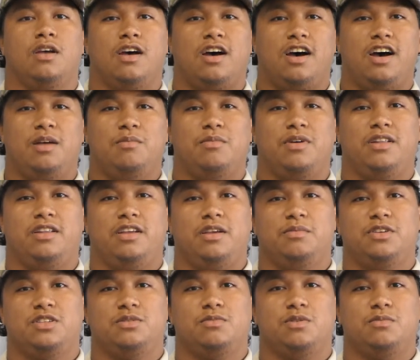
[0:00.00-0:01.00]
Hi, my
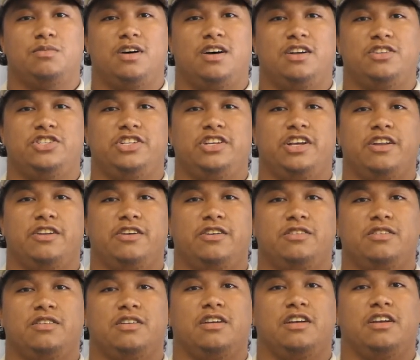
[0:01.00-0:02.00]
name is Mamaji Enner,